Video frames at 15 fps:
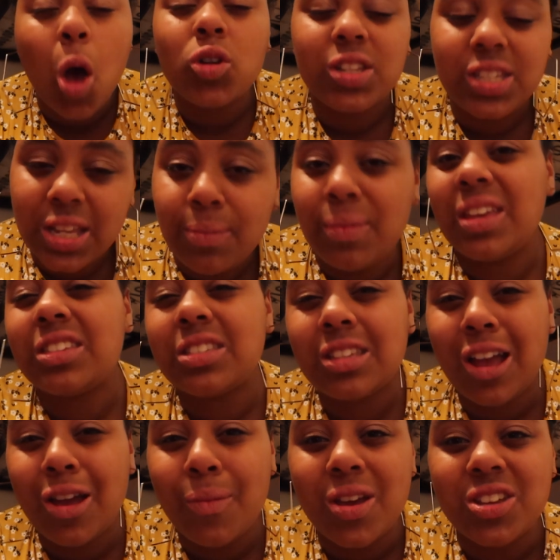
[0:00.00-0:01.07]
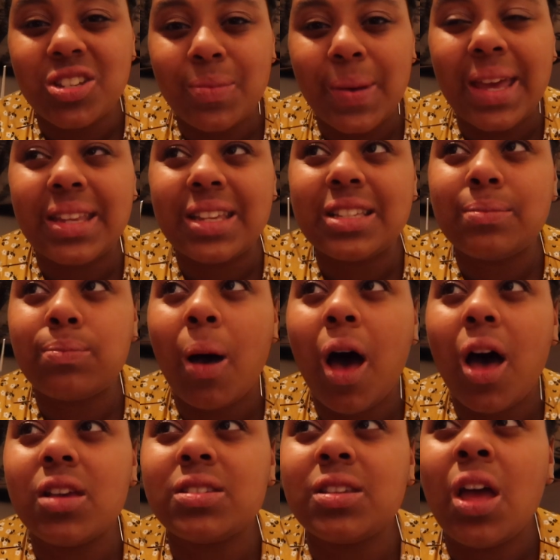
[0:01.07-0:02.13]
honestly means so much to me this
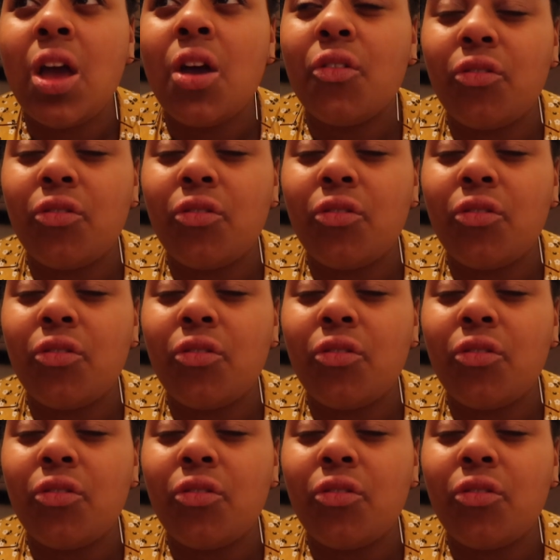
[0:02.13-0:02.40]
past